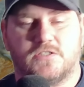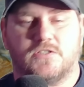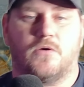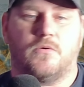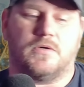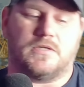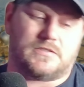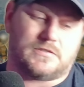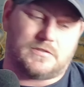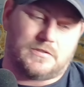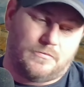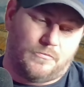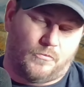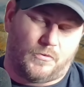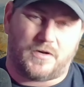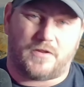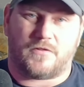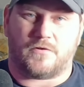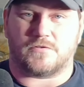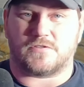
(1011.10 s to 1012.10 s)
So it's
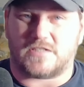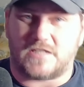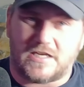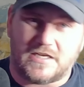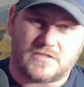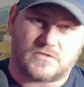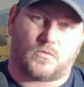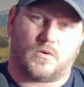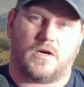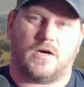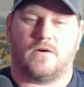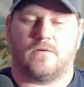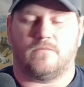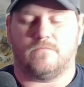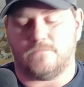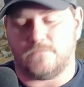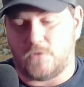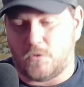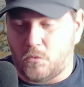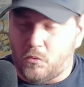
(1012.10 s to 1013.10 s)
one of those things where,
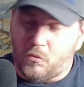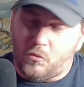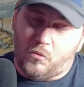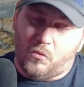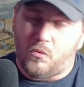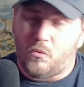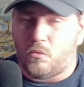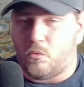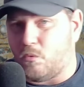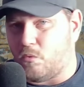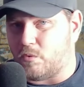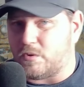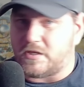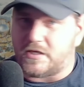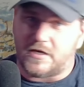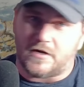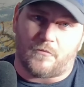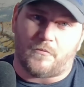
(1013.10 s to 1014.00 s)
oh, you